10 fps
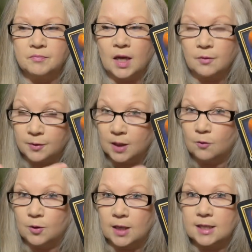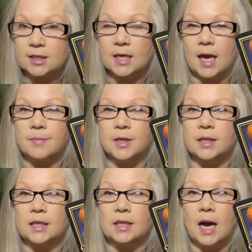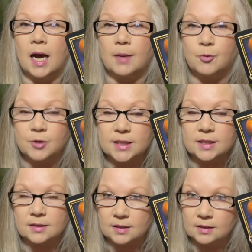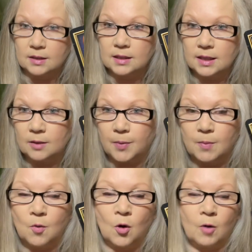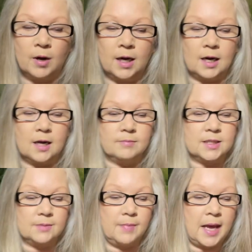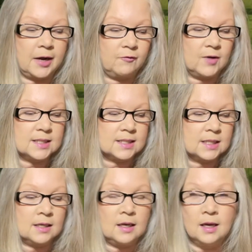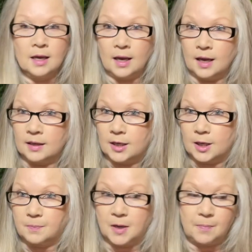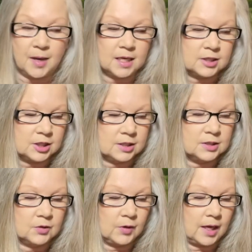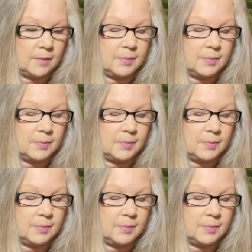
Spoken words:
I really would like to emulate the High Priestess a little bit more when it comes to manifesting and keeping patience, okay?